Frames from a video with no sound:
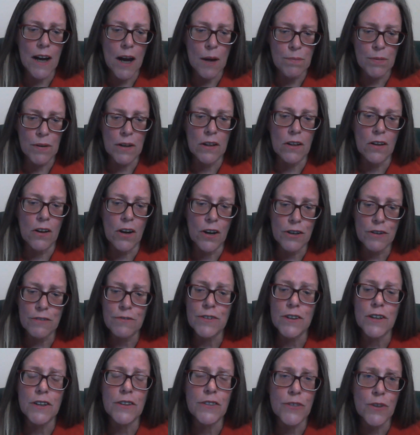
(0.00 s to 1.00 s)
up a lot of
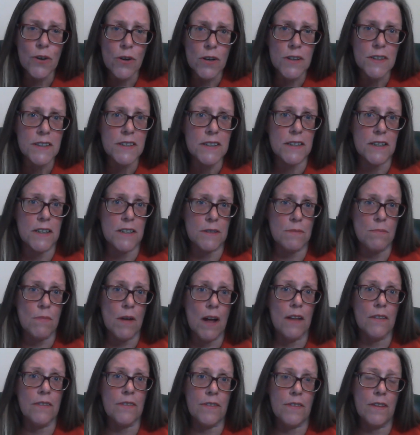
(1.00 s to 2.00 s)
your thoughts this
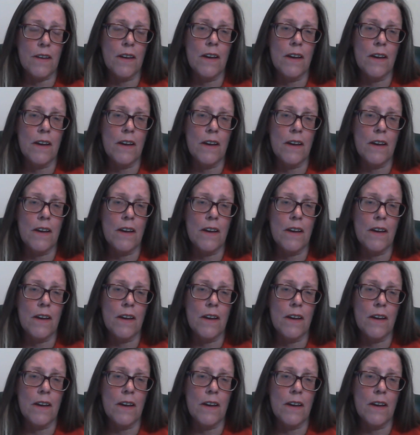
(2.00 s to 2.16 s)
month.